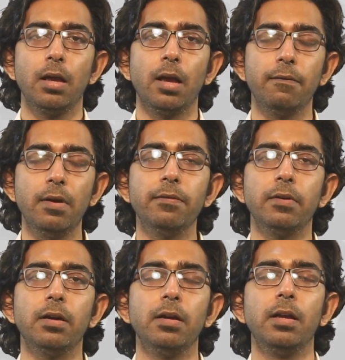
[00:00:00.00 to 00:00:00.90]

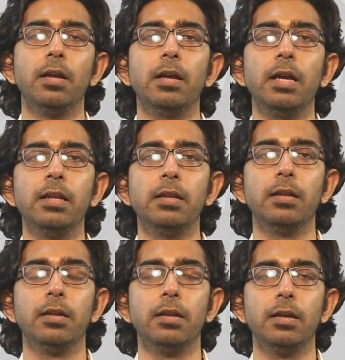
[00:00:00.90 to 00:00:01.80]
However,
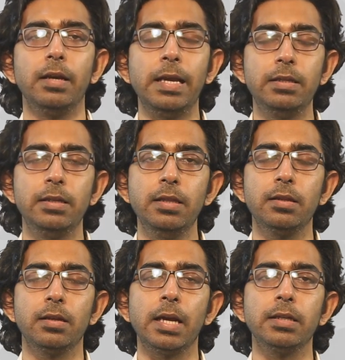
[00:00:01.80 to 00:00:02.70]
in
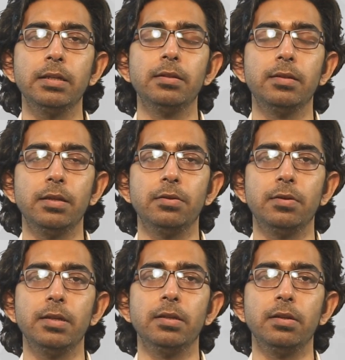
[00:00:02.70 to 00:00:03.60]
18th and 19th
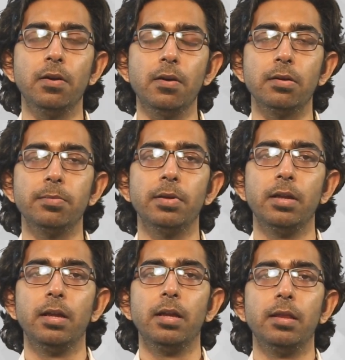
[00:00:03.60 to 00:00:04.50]
centuries in Europe,
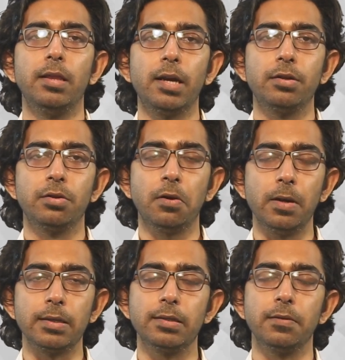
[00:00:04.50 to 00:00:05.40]
that
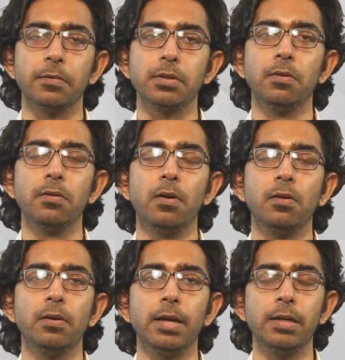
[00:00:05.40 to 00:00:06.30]
choice was no
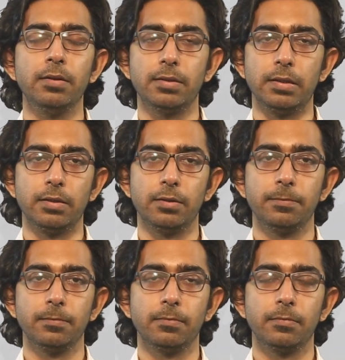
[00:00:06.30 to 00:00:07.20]
longer innocent.
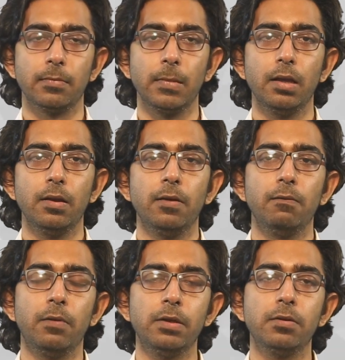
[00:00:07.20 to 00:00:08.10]

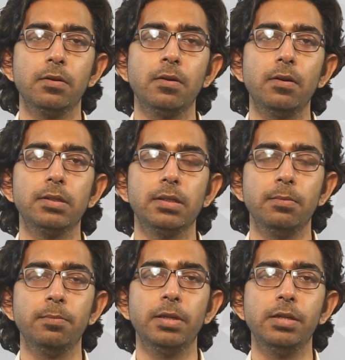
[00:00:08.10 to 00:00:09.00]
One could not
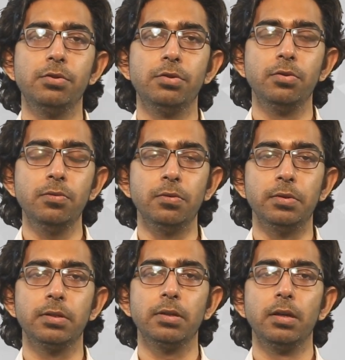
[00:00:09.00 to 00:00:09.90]
simply
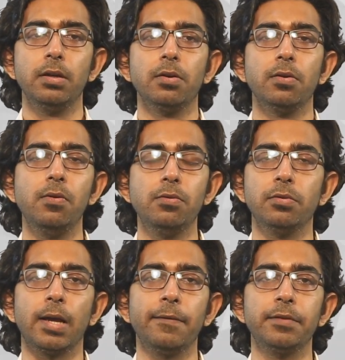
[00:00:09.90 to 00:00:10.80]
choose who
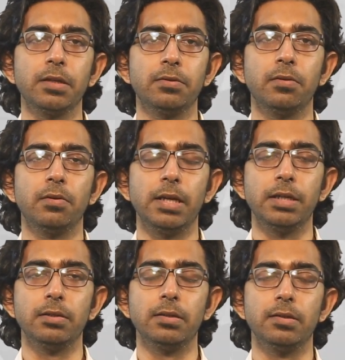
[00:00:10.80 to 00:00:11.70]
to have sexual
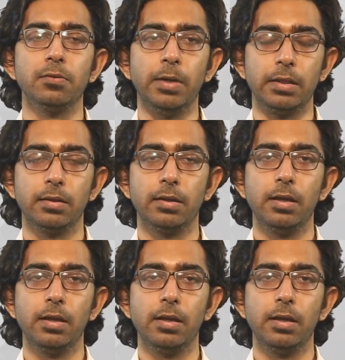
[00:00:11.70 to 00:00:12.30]
relations with.